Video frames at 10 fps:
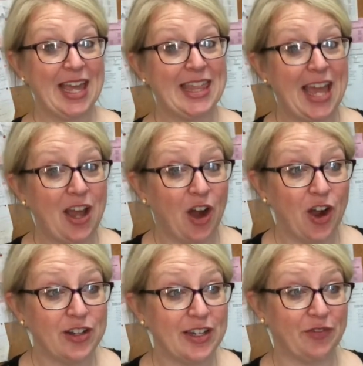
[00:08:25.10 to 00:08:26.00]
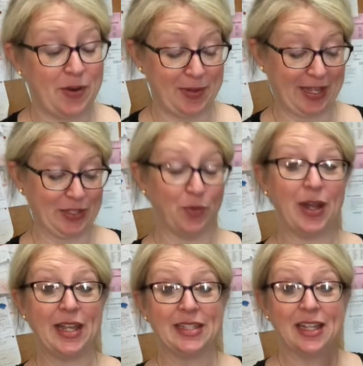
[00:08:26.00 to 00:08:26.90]
They are different because
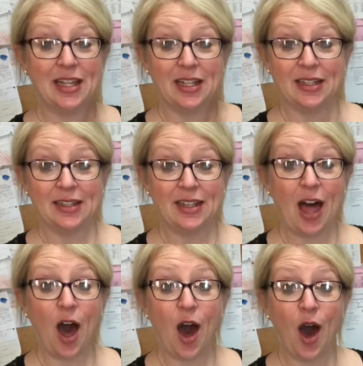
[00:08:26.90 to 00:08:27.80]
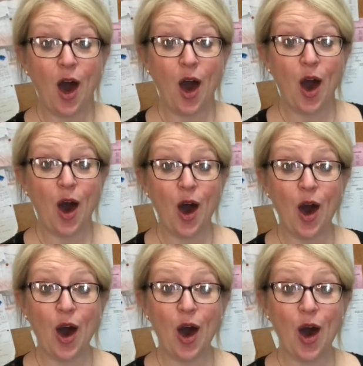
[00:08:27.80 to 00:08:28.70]
one is
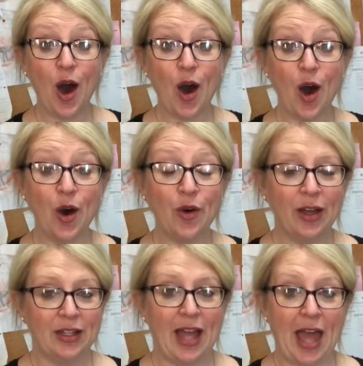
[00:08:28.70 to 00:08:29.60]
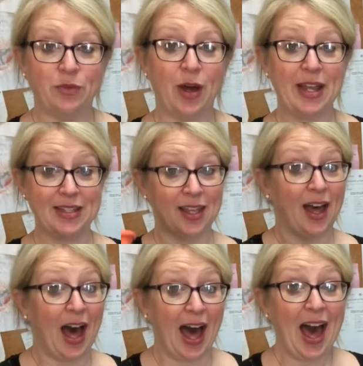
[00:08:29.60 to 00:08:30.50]
low and one is
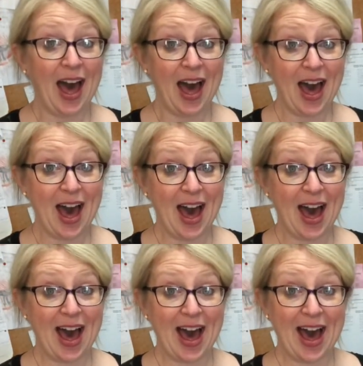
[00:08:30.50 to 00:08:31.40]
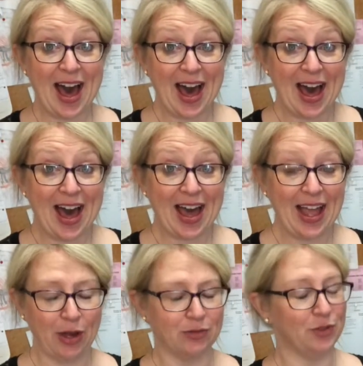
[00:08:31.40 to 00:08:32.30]

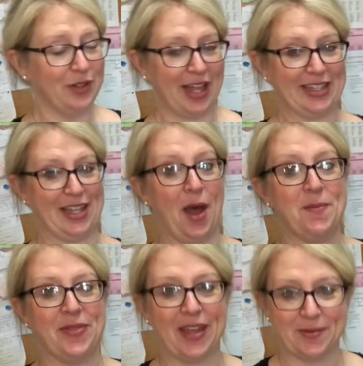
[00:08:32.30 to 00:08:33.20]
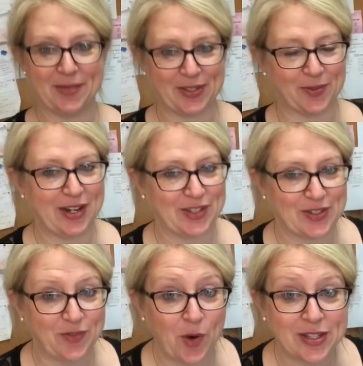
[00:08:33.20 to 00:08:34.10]
high. Ooh, that's up there. Miss Rachel's
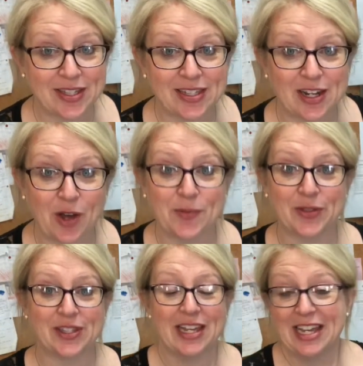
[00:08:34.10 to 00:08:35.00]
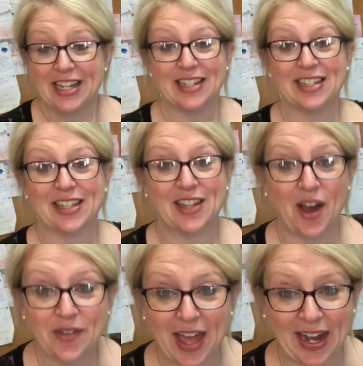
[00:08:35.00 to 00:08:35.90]
voice doesn't
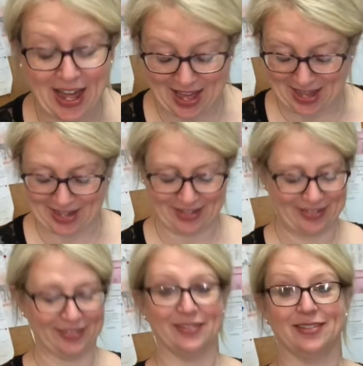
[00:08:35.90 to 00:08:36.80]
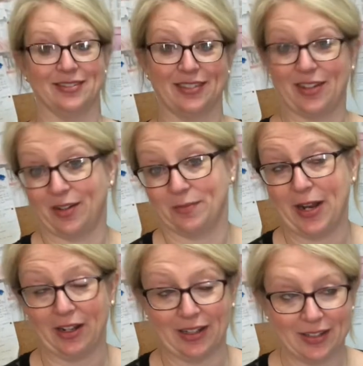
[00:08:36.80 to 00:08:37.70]
go that high.
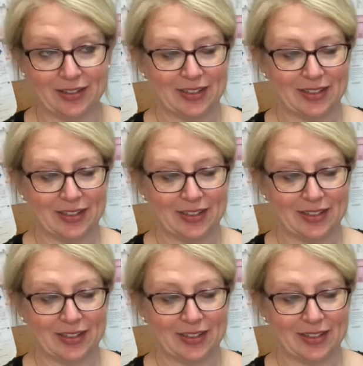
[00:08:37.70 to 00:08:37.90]
Barely.